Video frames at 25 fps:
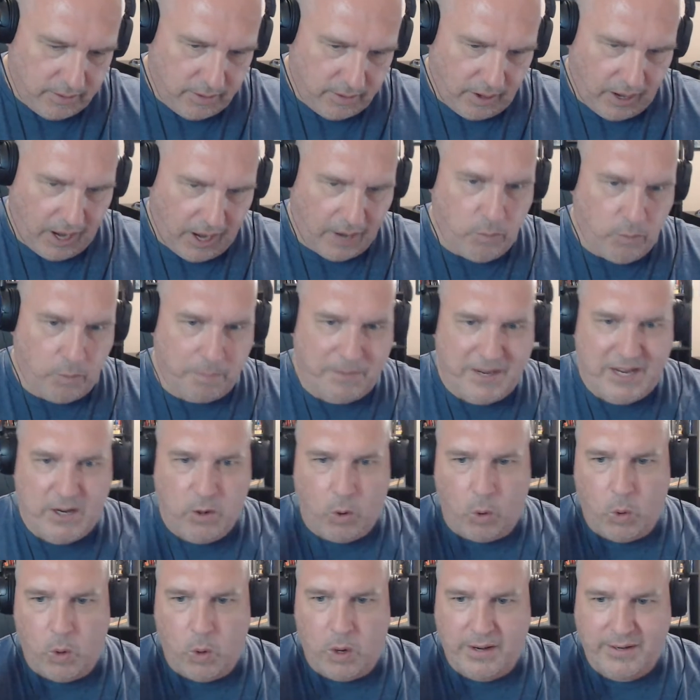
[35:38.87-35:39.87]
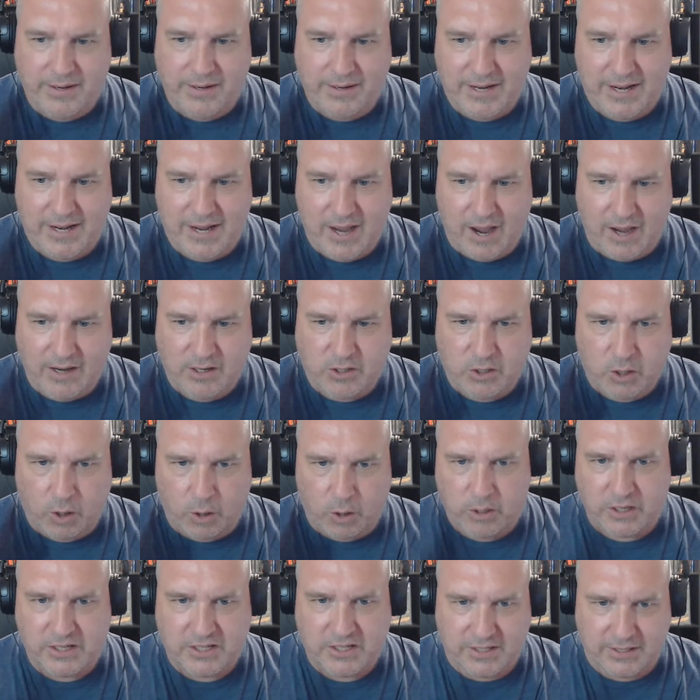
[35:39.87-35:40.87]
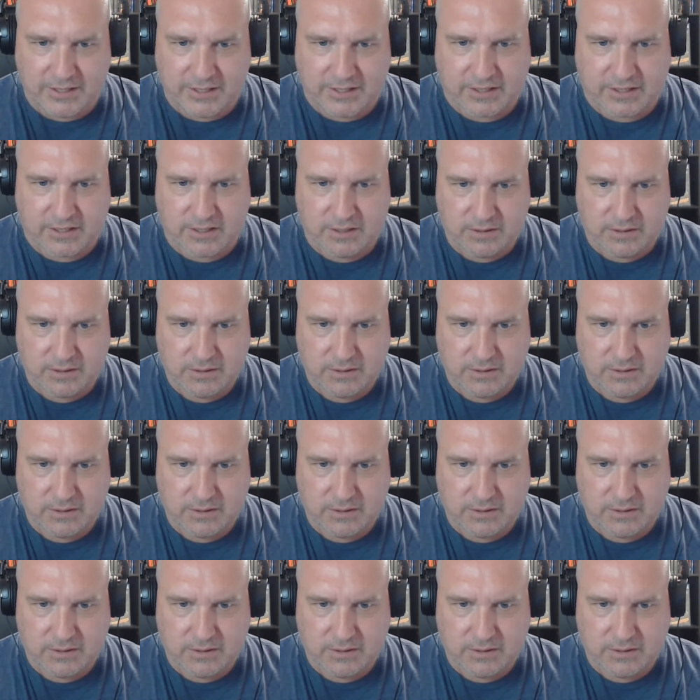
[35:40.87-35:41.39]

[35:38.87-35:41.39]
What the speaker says: I will be on Neon TARDIS's